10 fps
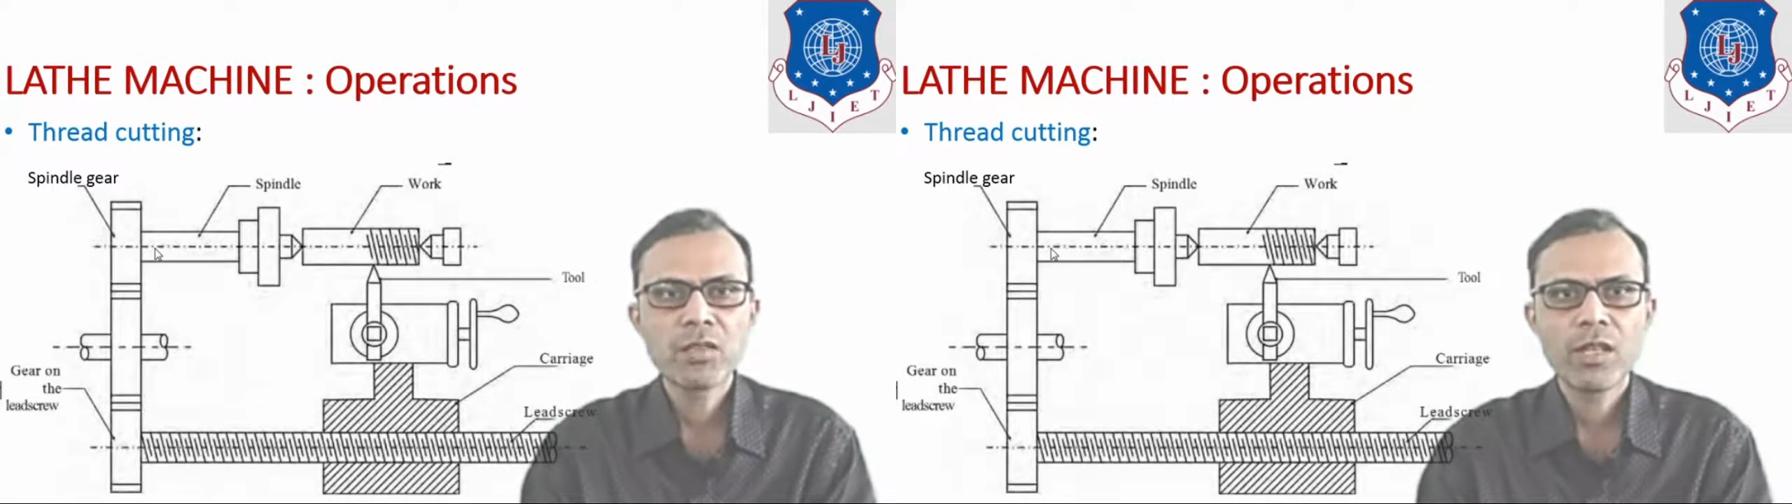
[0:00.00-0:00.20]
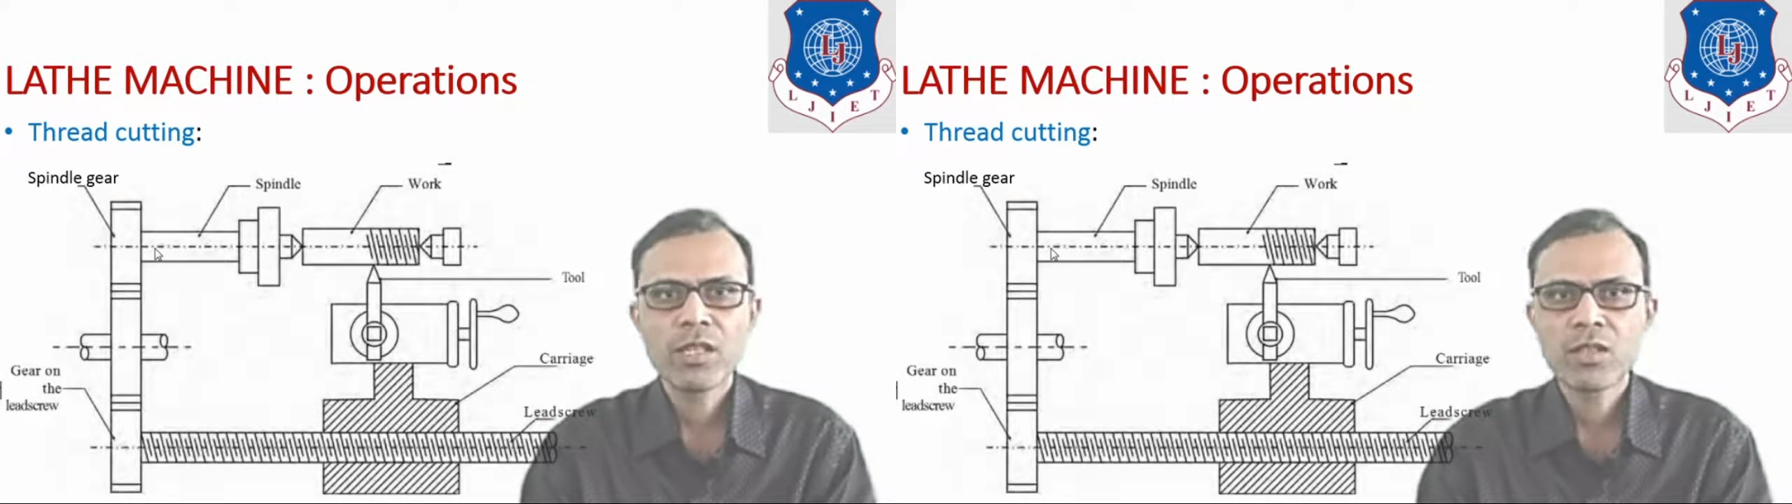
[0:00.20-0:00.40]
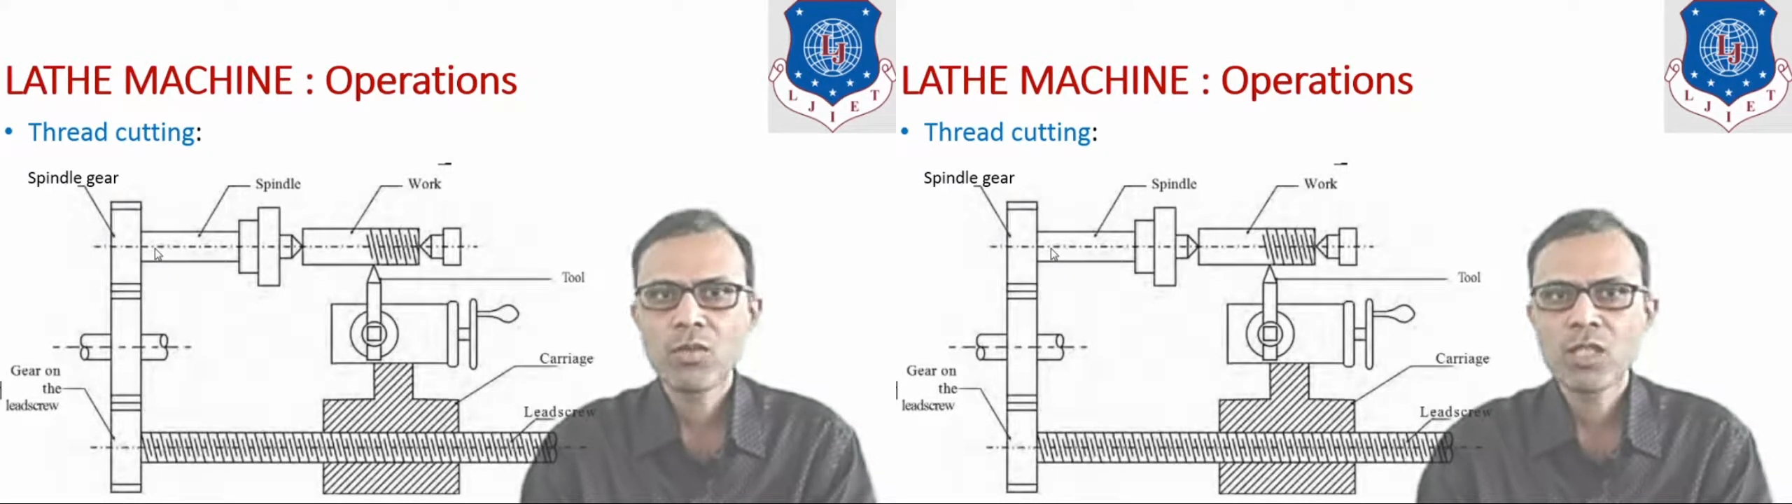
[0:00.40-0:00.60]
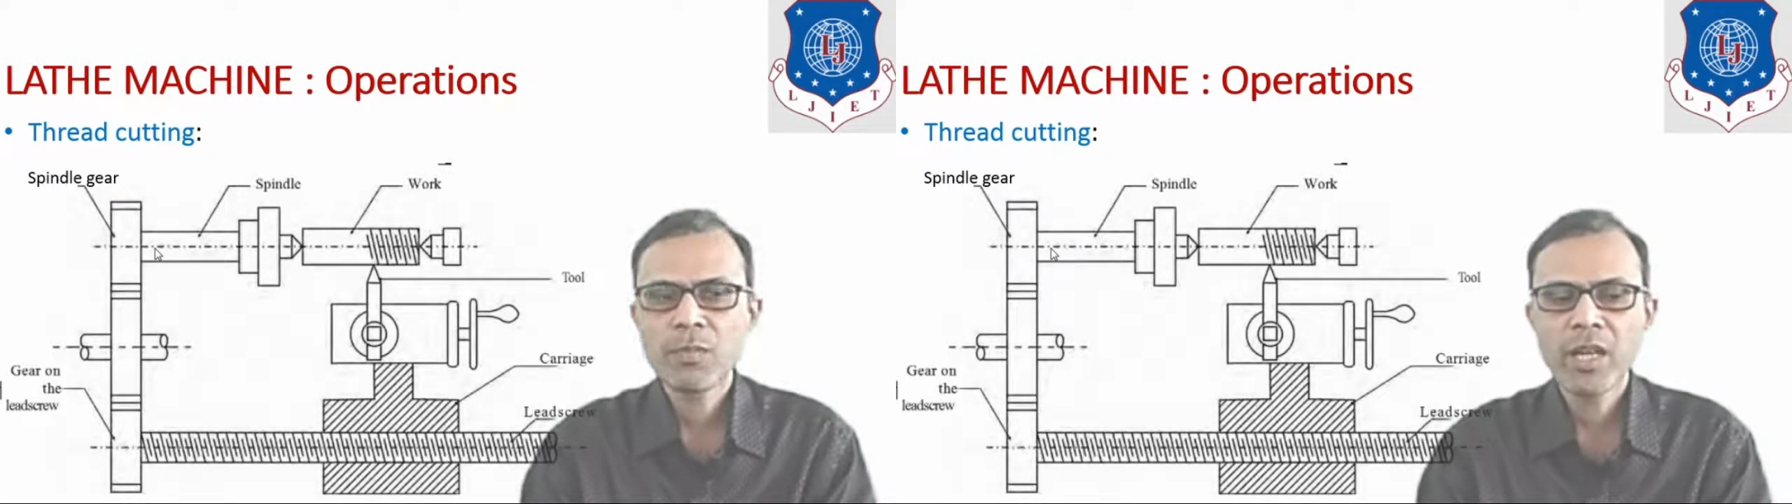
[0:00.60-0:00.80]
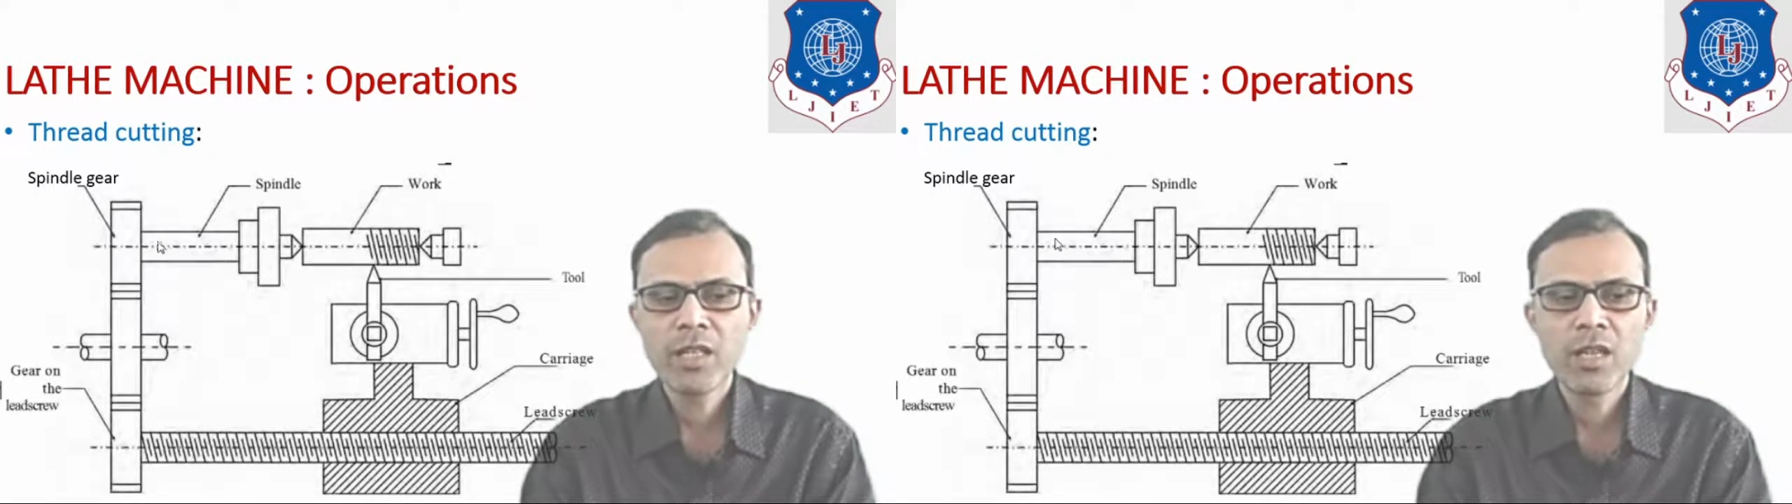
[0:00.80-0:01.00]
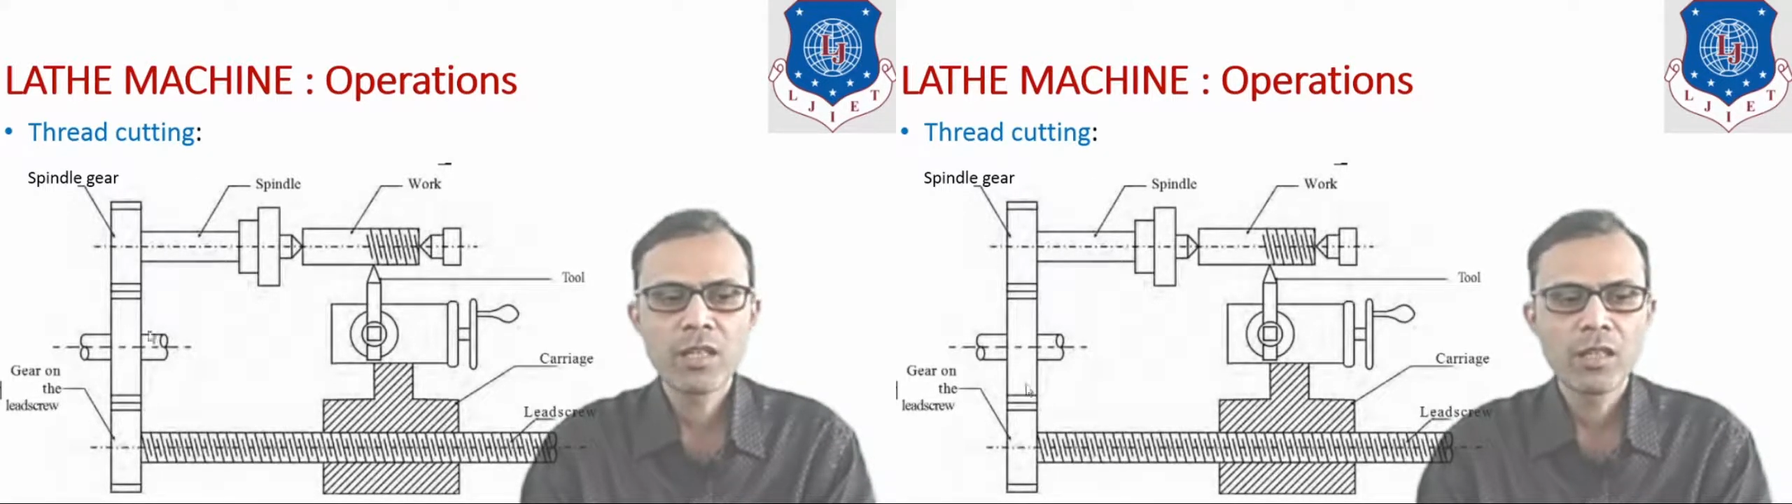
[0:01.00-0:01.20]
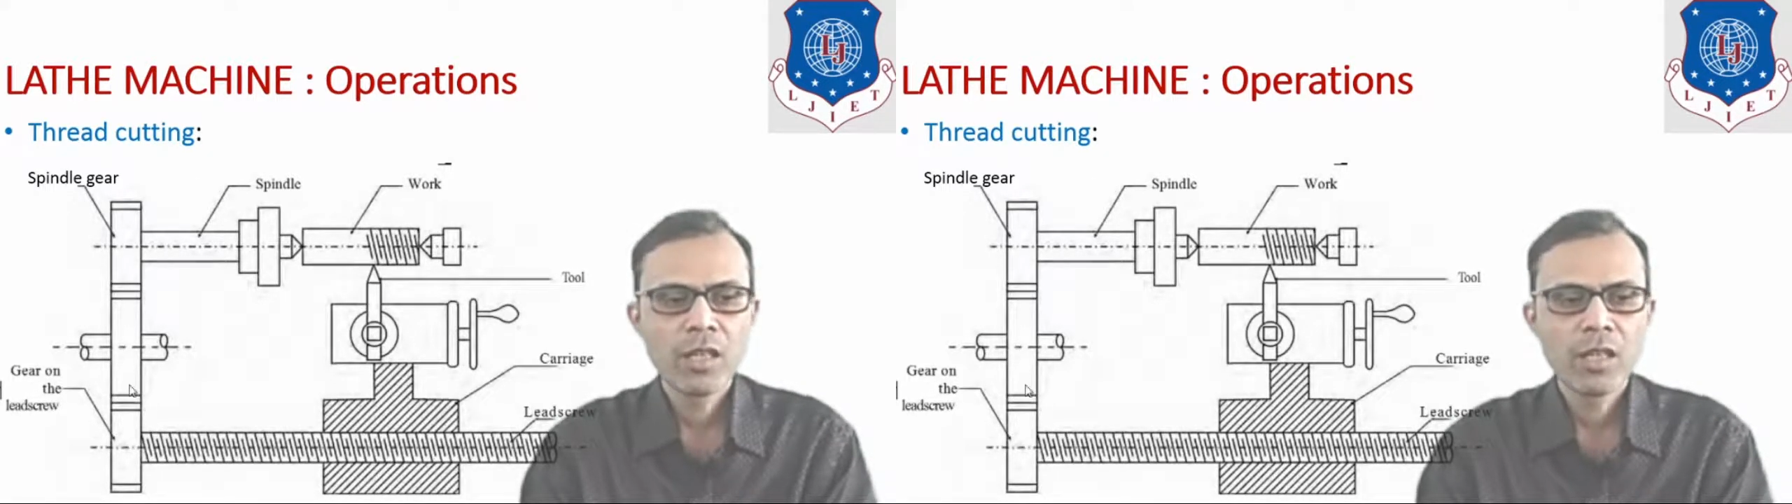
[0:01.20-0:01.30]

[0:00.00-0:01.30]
headstock spindle